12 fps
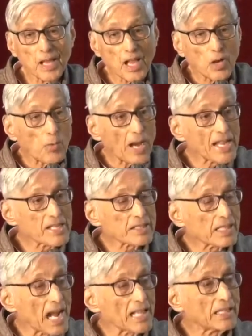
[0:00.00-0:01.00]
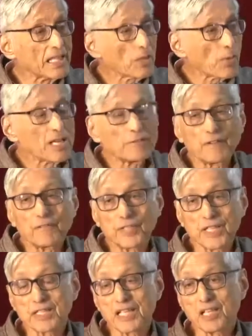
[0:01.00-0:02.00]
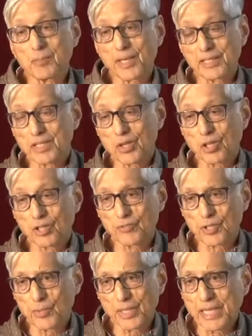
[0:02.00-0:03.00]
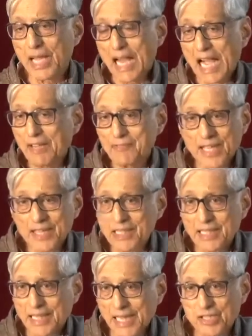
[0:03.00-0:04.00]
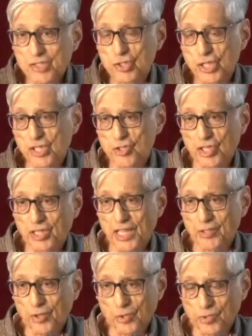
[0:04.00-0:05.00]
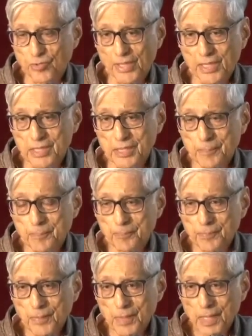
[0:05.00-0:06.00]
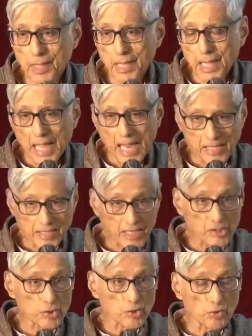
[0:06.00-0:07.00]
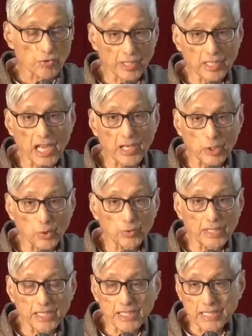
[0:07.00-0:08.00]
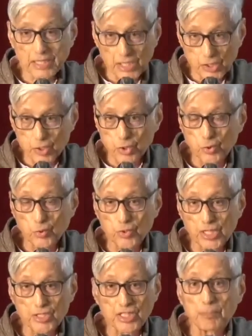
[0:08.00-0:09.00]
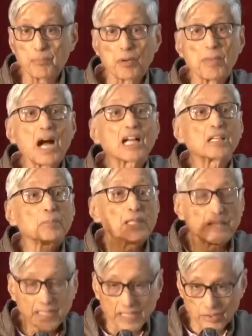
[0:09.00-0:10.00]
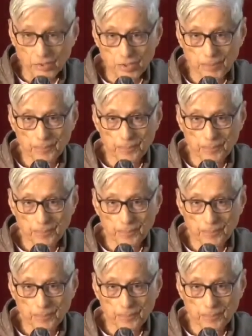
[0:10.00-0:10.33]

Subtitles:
Why is Gandhi 150 celebrated all over the world? I have nothing against Churchill and Roosevelt. As a historian, I know that these two did some remarkable things.